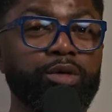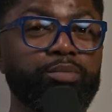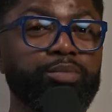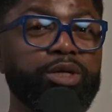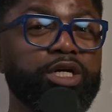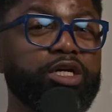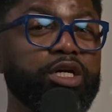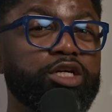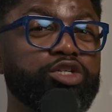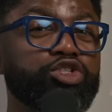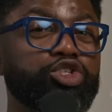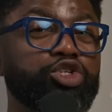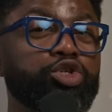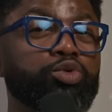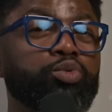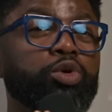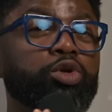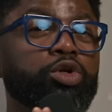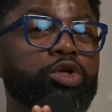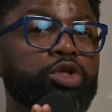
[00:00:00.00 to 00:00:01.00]
Because
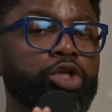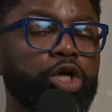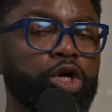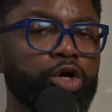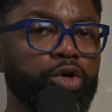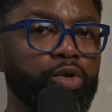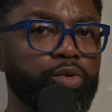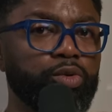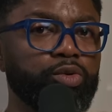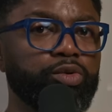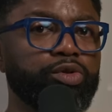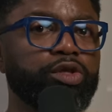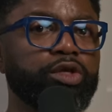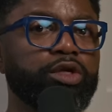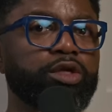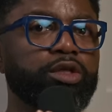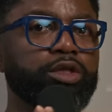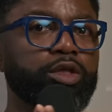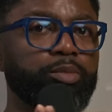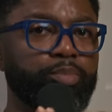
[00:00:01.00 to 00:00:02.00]
you will loathe
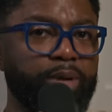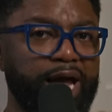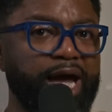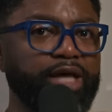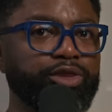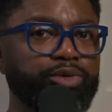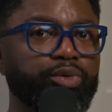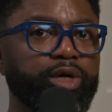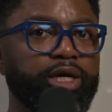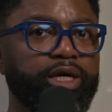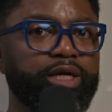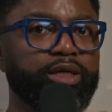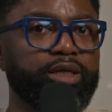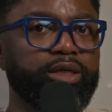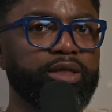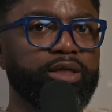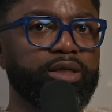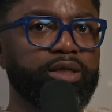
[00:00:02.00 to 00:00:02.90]
the pathway